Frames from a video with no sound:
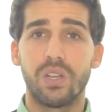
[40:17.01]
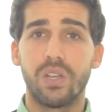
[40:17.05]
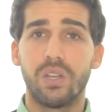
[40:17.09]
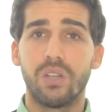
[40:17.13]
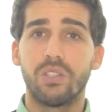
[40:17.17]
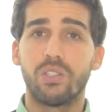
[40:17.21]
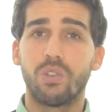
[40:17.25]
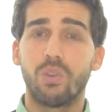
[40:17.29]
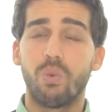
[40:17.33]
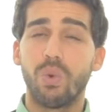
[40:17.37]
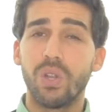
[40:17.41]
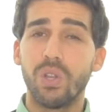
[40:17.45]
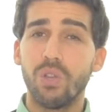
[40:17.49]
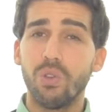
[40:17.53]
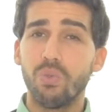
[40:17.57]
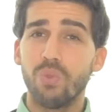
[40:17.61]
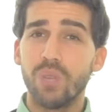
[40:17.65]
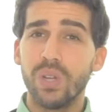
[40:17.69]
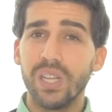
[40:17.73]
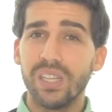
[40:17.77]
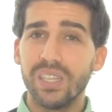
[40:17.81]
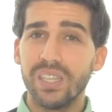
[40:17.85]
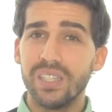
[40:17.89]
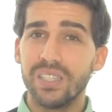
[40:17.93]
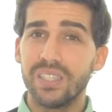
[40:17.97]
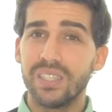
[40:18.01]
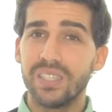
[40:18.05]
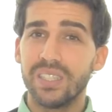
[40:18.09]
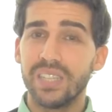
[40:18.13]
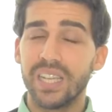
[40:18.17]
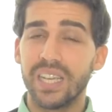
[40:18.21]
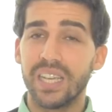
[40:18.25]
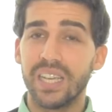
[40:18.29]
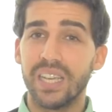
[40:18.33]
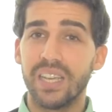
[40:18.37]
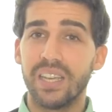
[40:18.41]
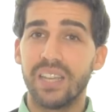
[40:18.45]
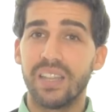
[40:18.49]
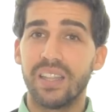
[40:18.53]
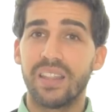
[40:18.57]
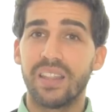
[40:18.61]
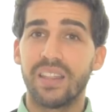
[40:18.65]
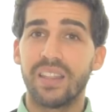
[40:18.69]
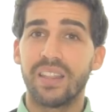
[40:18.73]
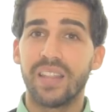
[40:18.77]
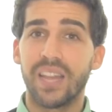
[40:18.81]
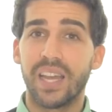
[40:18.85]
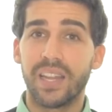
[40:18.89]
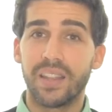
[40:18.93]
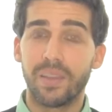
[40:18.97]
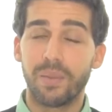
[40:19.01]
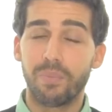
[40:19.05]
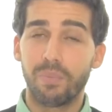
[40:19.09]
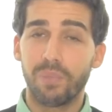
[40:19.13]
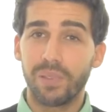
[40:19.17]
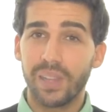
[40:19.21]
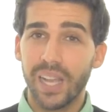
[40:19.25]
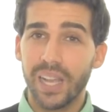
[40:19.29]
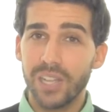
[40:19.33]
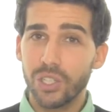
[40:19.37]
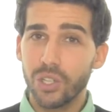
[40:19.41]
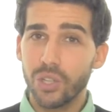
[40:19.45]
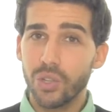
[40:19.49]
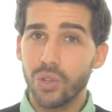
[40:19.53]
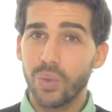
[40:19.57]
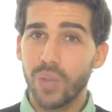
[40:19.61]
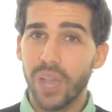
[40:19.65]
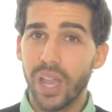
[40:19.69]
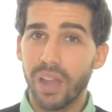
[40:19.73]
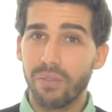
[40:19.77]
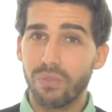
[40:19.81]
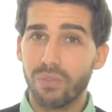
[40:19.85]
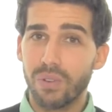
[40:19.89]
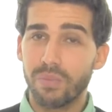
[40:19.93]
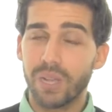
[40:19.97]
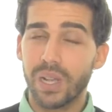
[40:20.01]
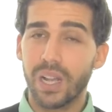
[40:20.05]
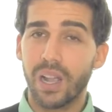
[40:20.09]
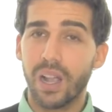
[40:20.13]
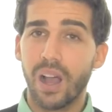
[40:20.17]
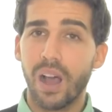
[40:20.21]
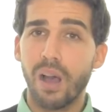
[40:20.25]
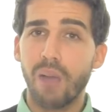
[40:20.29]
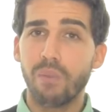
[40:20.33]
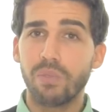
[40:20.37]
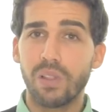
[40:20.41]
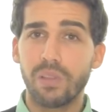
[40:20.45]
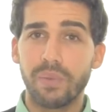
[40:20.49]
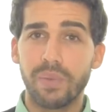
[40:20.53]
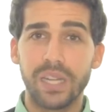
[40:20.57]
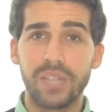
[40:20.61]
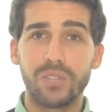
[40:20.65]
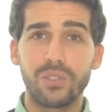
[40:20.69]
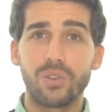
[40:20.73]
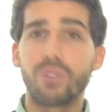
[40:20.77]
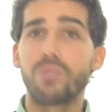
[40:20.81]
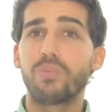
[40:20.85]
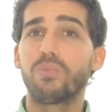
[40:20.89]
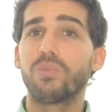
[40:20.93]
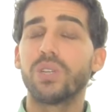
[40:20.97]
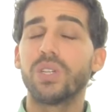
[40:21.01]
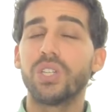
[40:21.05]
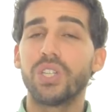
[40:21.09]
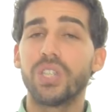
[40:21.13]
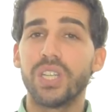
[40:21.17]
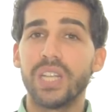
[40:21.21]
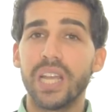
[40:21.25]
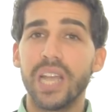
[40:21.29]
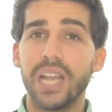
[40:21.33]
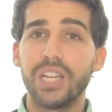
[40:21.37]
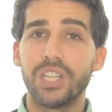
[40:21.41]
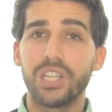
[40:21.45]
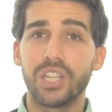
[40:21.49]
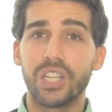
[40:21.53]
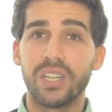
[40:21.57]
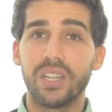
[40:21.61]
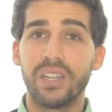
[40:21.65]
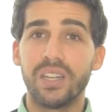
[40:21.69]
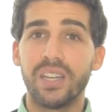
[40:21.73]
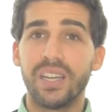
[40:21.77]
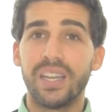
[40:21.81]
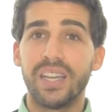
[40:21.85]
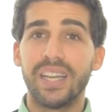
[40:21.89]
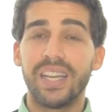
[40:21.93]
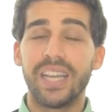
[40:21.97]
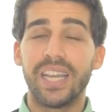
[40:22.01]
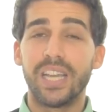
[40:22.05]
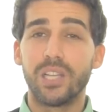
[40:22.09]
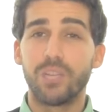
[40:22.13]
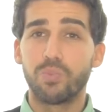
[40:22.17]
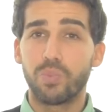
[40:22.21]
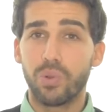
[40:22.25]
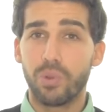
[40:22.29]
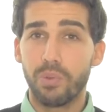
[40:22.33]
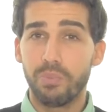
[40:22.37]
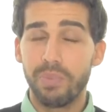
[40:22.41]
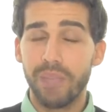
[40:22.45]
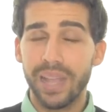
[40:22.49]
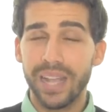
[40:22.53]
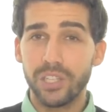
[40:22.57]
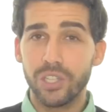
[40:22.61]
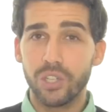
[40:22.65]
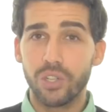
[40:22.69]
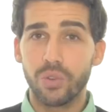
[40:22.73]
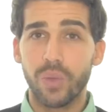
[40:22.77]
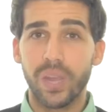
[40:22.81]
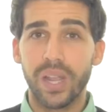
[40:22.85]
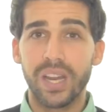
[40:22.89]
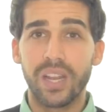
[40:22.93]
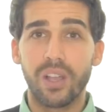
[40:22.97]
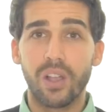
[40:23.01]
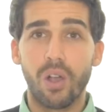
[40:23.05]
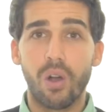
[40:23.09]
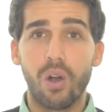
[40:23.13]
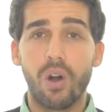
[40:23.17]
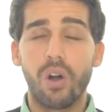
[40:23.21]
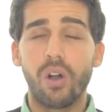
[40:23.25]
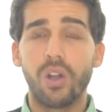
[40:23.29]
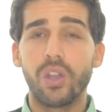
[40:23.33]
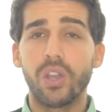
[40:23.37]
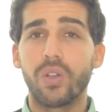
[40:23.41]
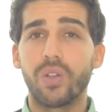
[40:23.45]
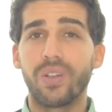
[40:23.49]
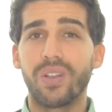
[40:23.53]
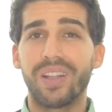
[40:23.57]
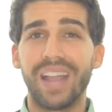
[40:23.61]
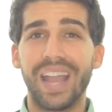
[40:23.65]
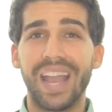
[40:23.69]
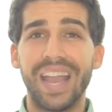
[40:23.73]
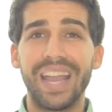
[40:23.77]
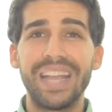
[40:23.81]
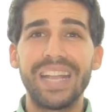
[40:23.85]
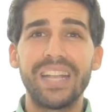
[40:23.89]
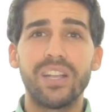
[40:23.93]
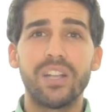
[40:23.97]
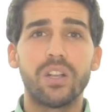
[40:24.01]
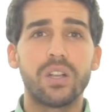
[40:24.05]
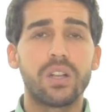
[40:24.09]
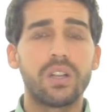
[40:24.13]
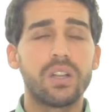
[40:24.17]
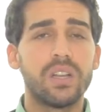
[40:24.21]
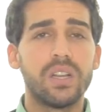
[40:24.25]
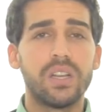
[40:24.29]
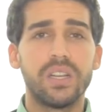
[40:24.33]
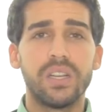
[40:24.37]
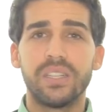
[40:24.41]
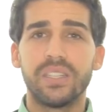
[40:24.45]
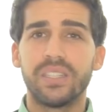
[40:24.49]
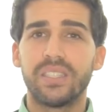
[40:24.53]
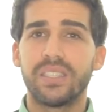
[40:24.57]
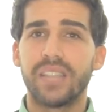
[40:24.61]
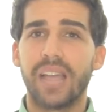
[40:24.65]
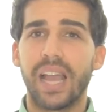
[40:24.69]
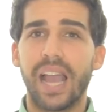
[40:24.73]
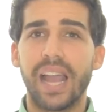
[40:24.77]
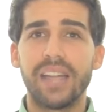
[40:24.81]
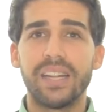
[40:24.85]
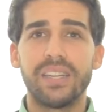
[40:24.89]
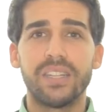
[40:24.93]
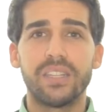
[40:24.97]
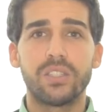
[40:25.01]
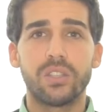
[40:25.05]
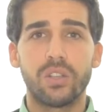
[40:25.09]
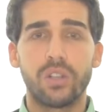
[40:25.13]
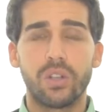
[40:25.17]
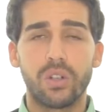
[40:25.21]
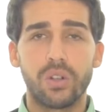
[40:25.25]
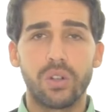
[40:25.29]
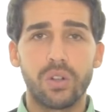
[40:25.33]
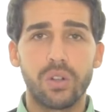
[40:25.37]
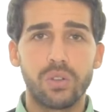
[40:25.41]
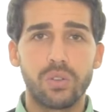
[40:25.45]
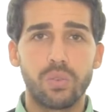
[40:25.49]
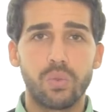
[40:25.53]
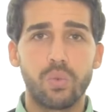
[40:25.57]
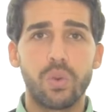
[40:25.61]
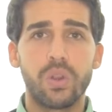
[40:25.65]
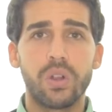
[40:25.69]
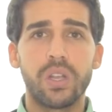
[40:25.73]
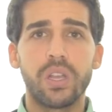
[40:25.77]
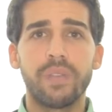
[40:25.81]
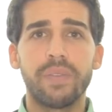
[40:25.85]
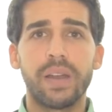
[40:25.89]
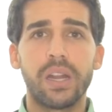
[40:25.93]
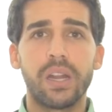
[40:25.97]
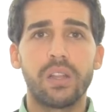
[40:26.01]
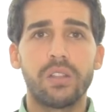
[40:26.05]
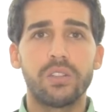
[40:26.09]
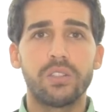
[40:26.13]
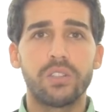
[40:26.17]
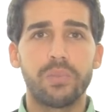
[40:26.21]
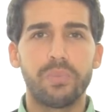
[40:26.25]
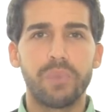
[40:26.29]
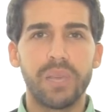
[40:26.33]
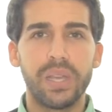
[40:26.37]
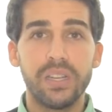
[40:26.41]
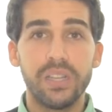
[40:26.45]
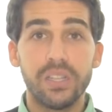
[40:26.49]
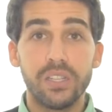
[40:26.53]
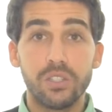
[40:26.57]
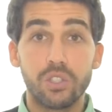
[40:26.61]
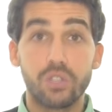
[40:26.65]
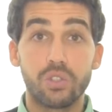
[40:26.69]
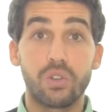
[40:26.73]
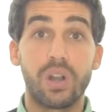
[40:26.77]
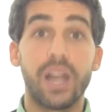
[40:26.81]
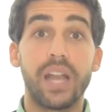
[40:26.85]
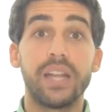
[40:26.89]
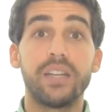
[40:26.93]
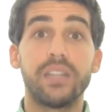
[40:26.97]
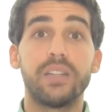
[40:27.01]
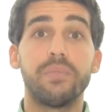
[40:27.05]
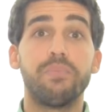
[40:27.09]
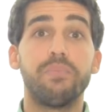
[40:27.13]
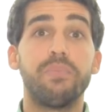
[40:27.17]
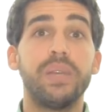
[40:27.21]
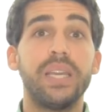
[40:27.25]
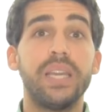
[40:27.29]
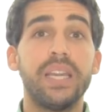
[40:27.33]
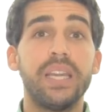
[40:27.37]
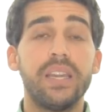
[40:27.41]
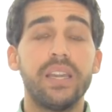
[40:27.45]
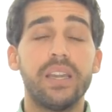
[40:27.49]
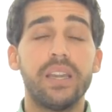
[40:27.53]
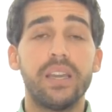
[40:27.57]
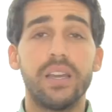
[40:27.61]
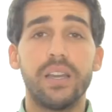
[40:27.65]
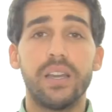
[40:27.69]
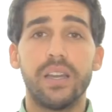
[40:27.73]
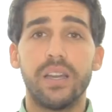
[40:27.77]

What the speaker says: So when you really see that the pleasure you get from a compliment or appreciation is perpetuating all your anger, sadness, hurt, worrying about others' opinions, trying to be